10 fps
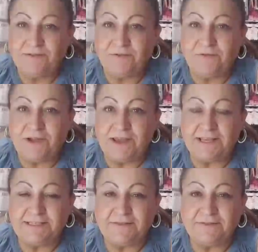on
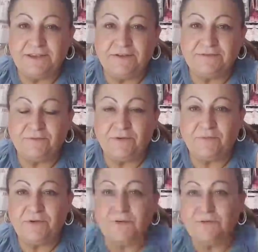Fridays after he comes from
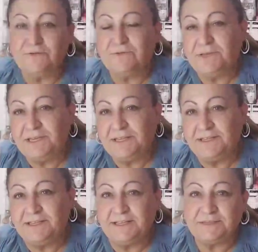work, we go to eat.
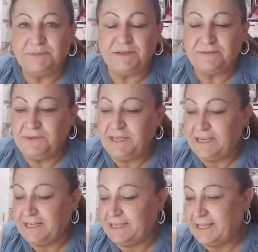He takes me out to
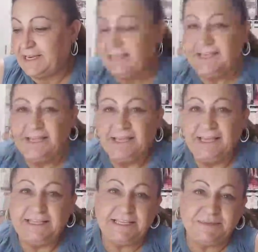eat, and then
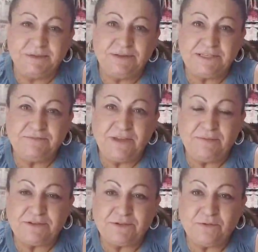he takes me to this
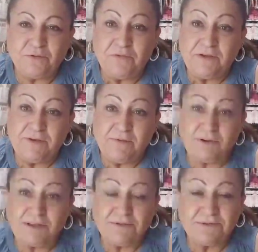favorite store, whatever I
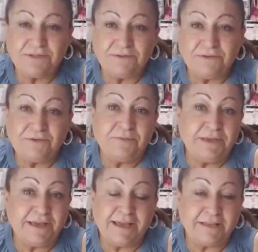want to do. So you know
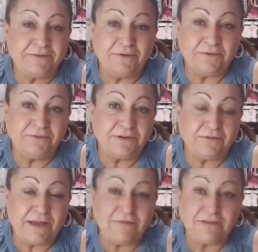me, I have to go to
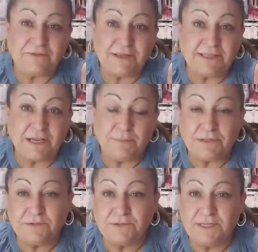crafting. So I ended up a
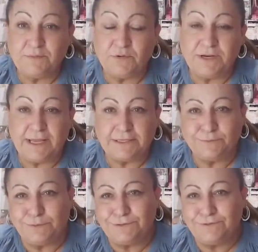Tuesday morning. I was
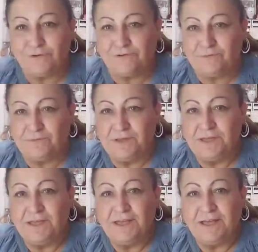supposed to go
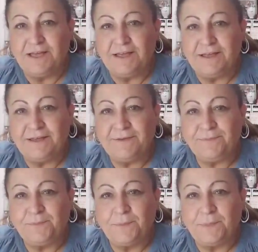to